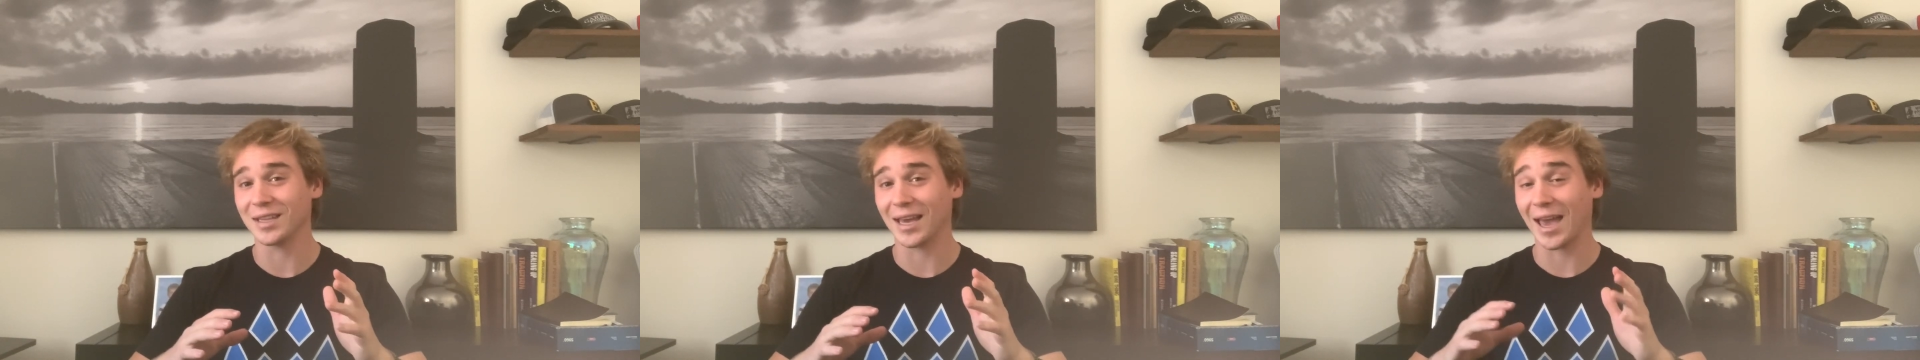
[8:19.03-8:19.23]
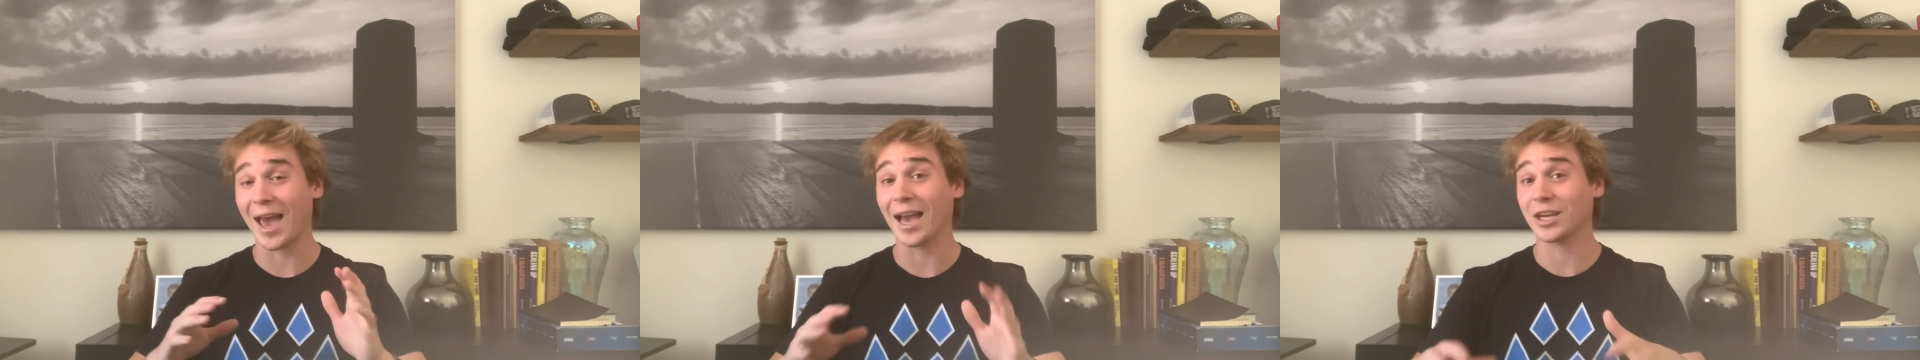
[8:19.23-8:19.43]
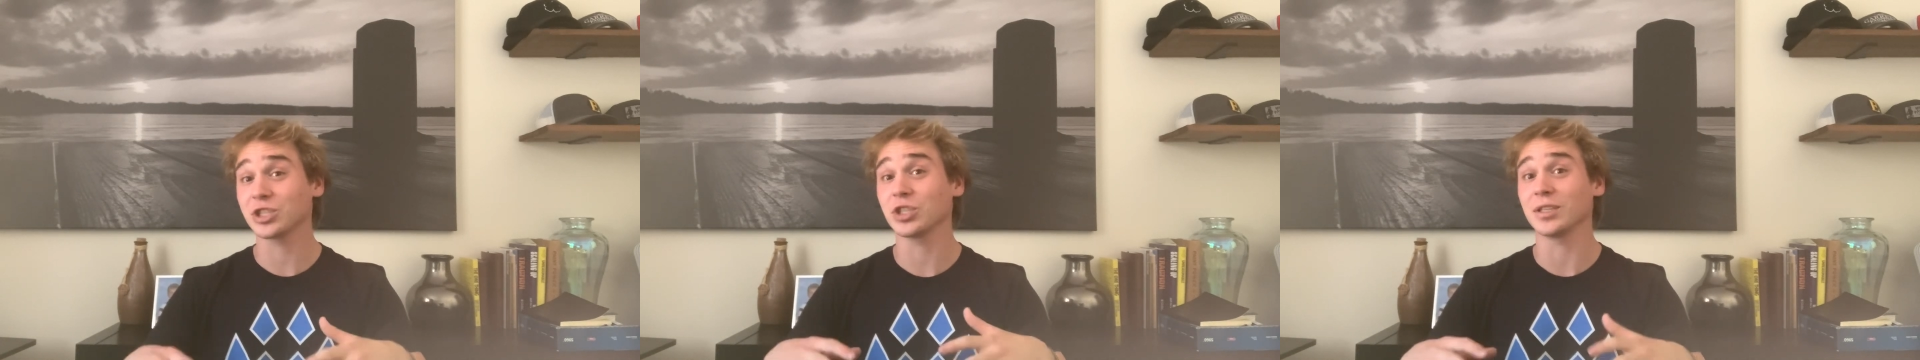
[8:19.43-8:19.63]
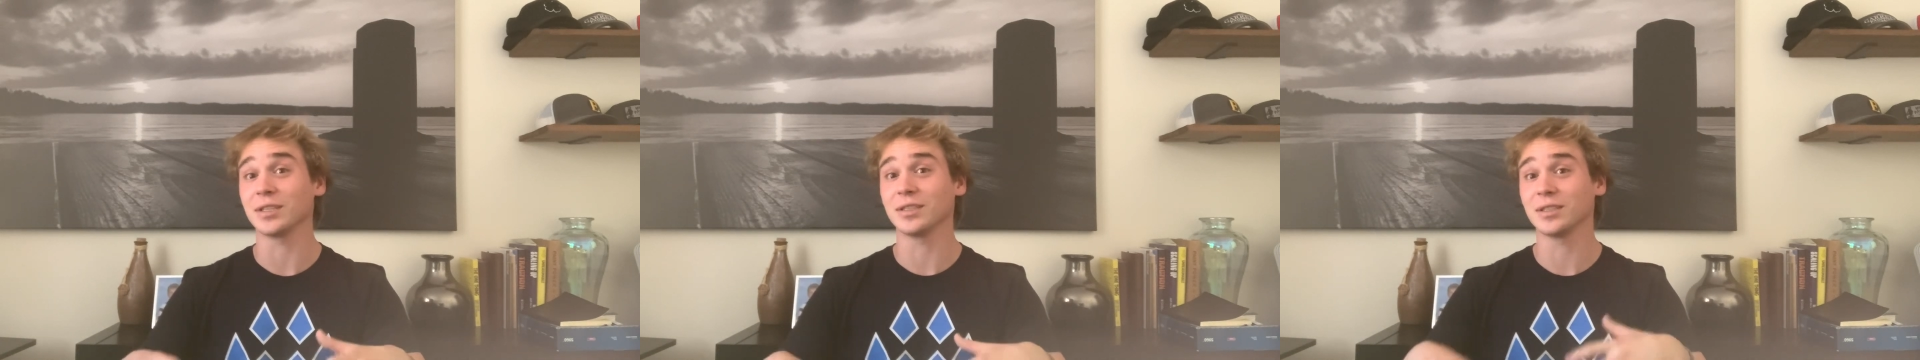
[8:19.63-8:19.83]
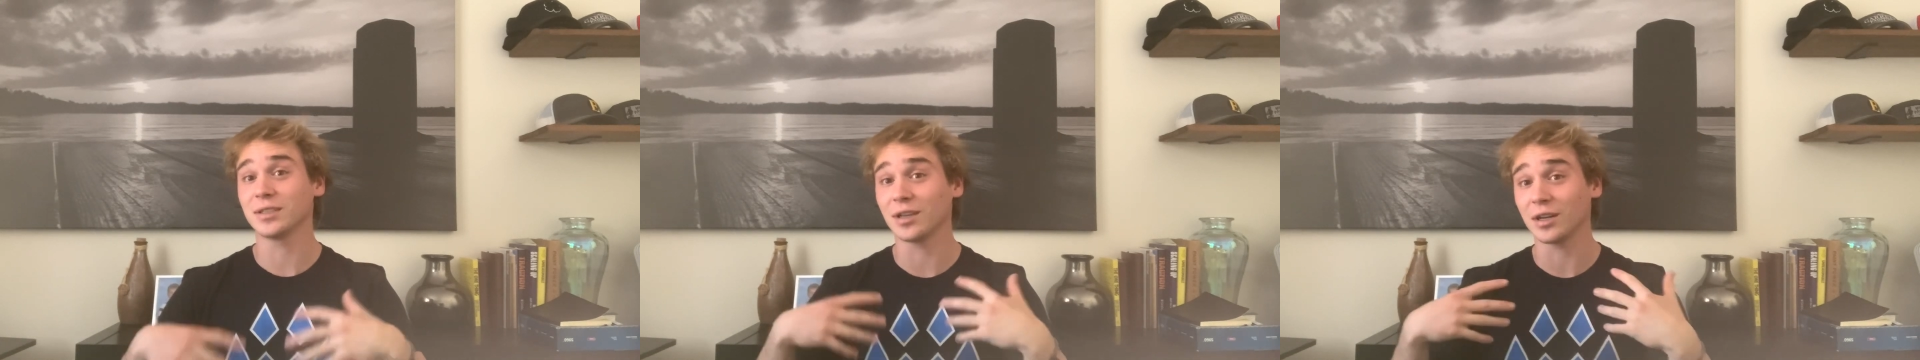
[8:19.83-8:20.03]
actually
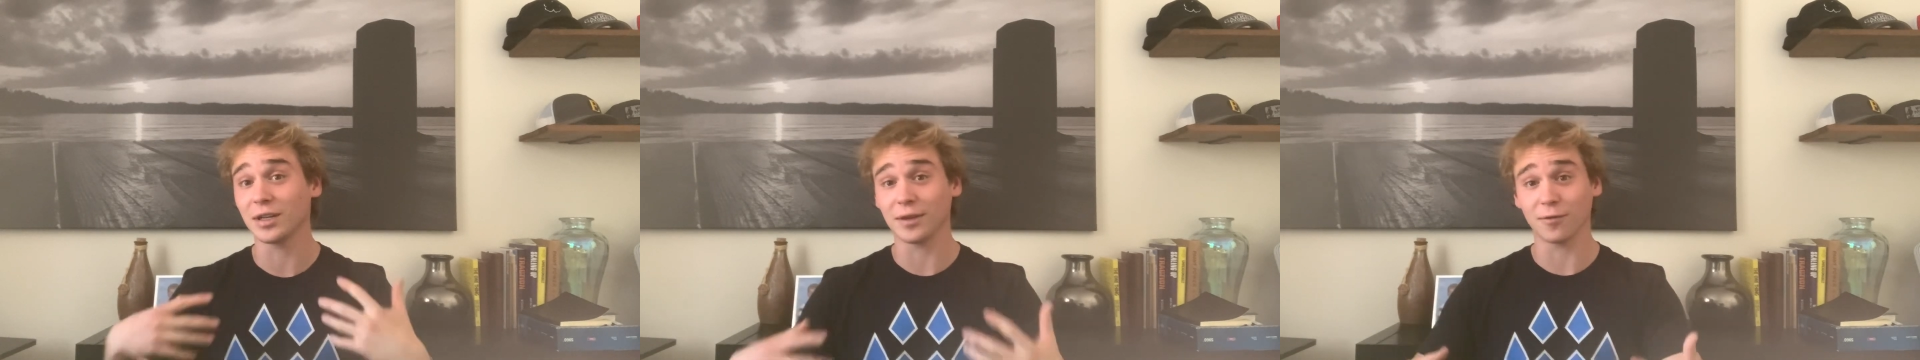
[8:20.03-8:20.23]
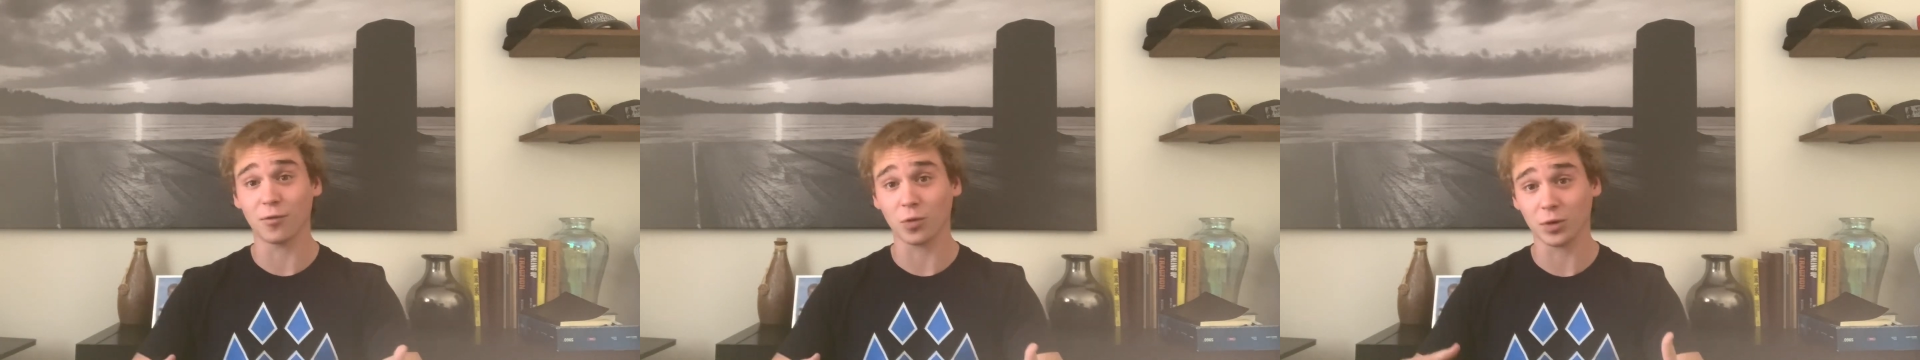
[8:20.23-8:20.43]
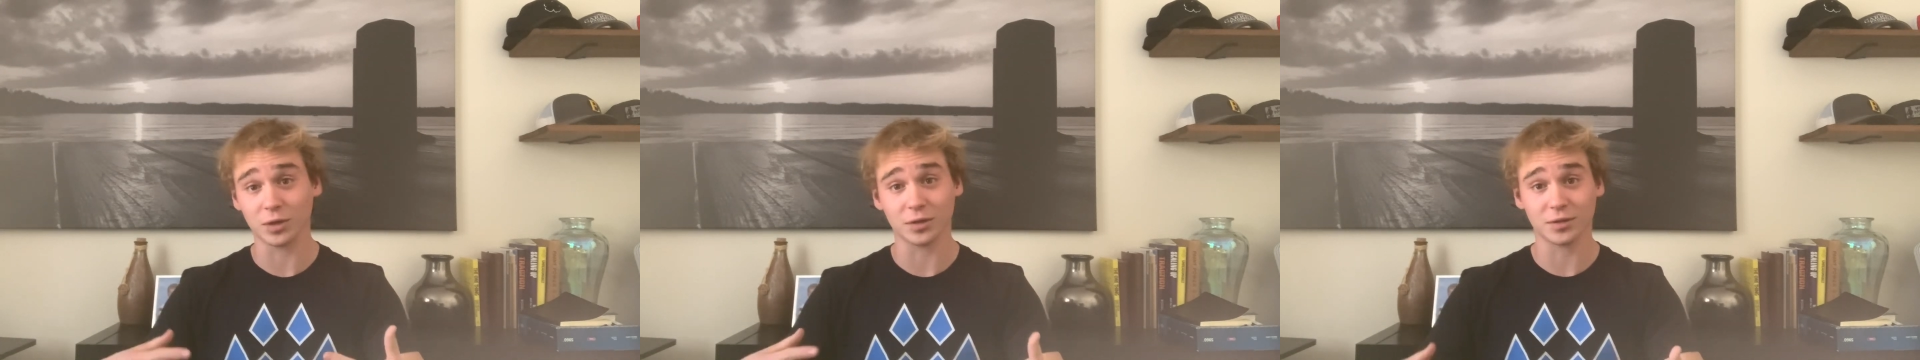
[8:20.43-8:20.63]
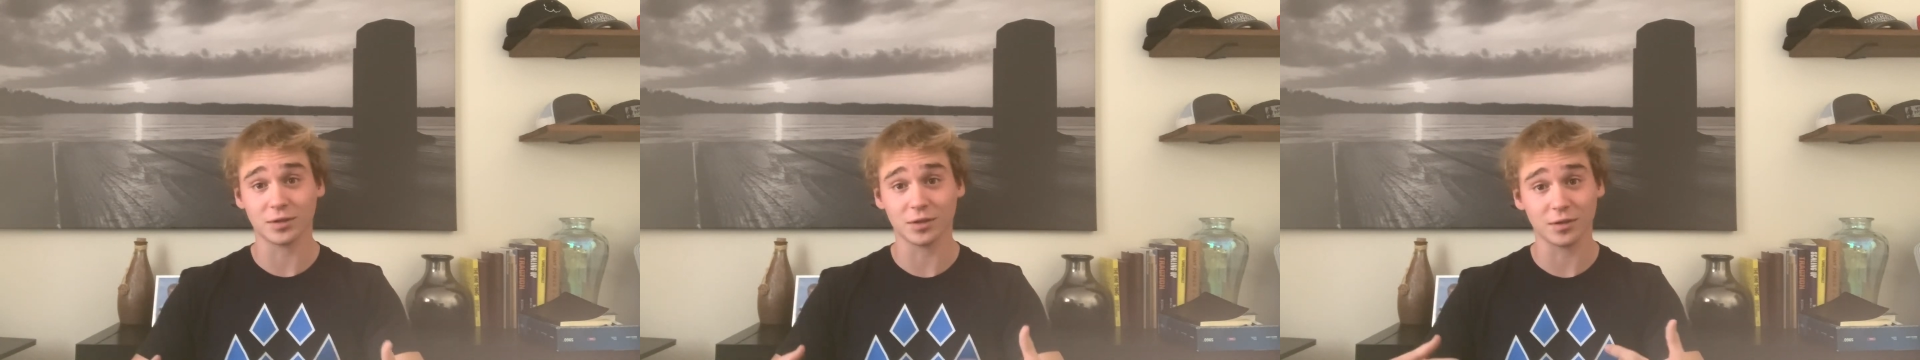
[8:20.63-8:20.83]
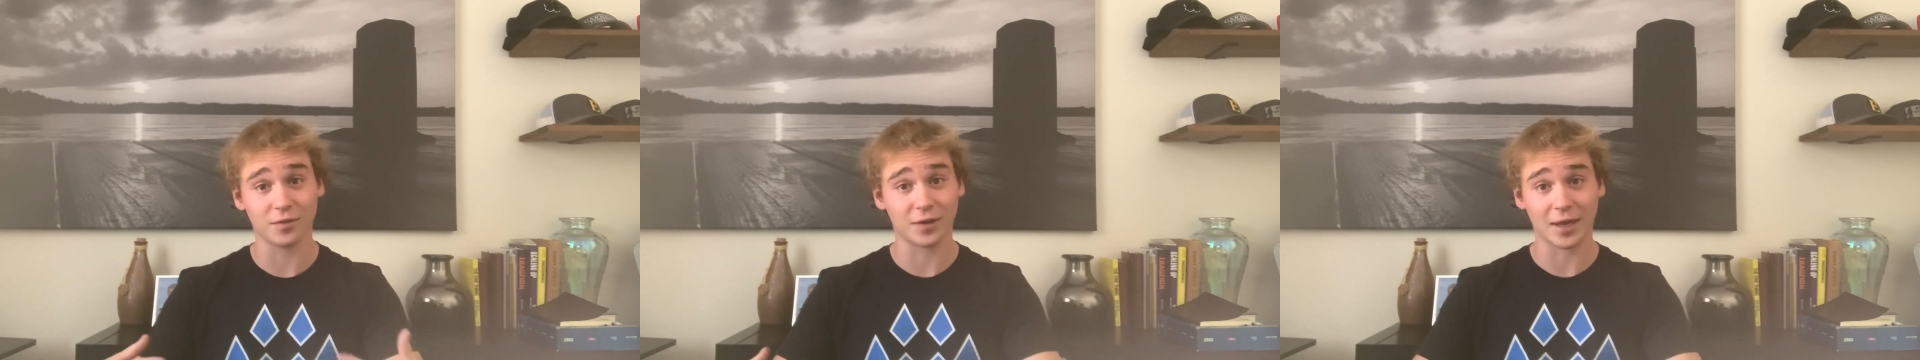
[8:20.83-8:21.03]
study for your
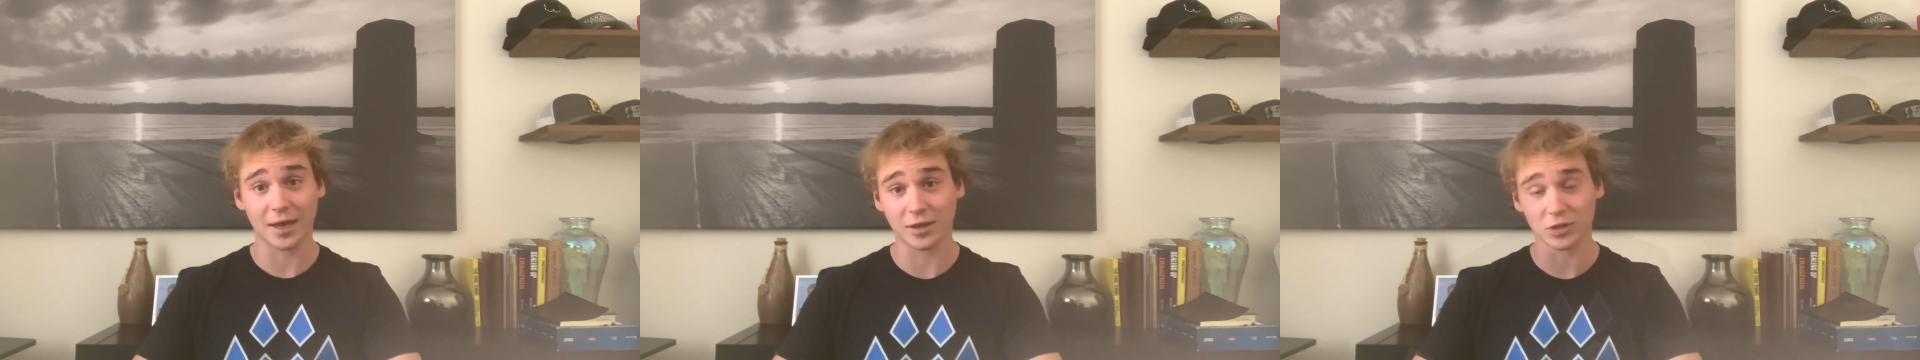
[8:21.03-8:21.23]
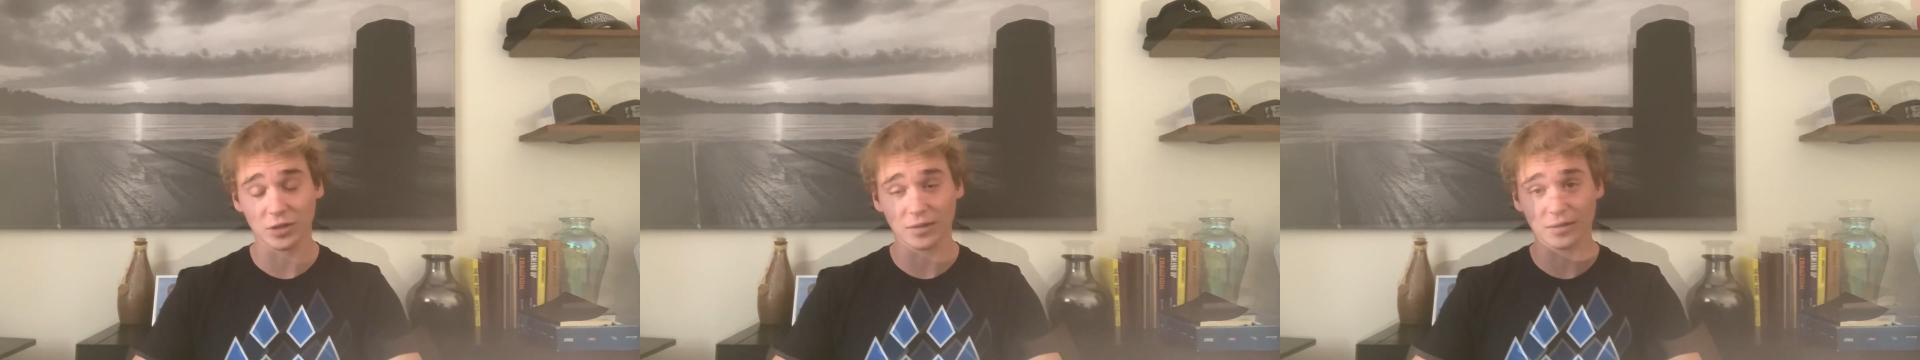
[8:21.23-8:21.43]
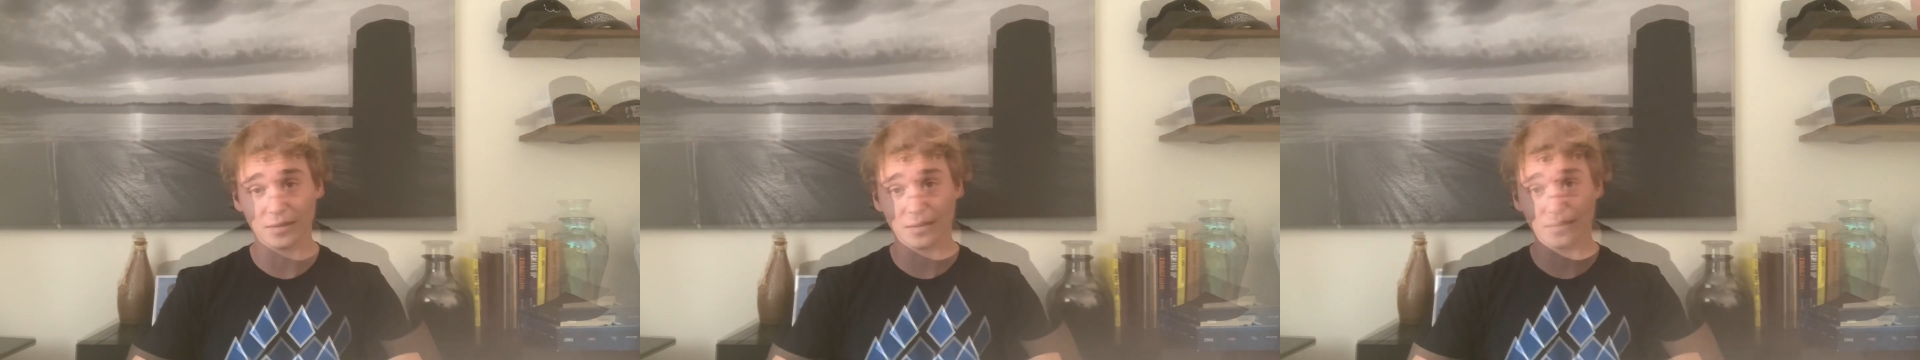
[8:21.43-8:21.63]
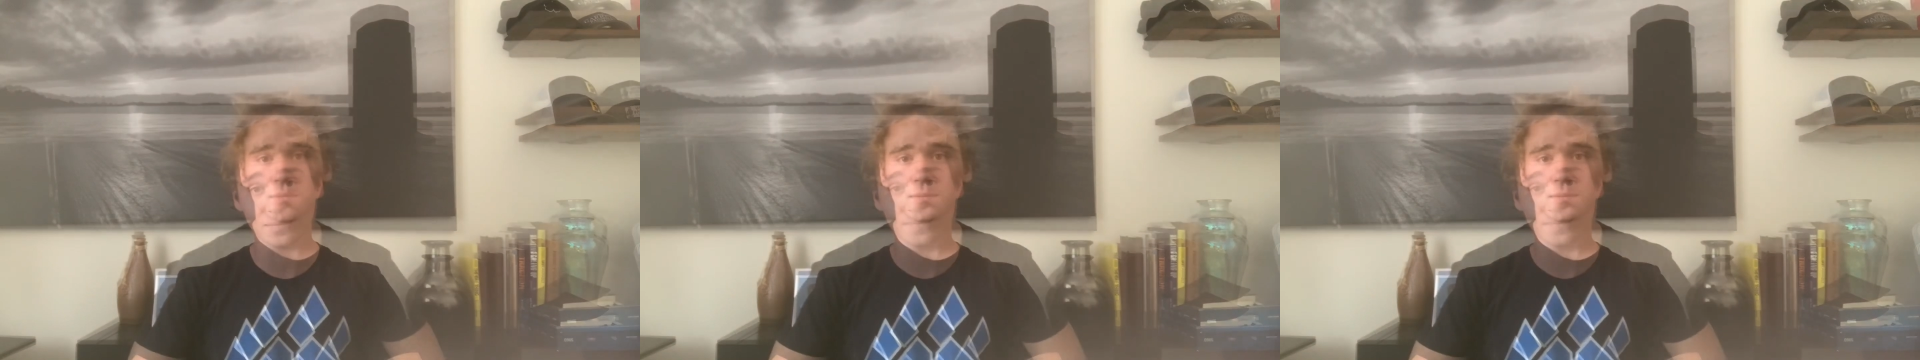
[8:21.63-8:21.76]
certifications.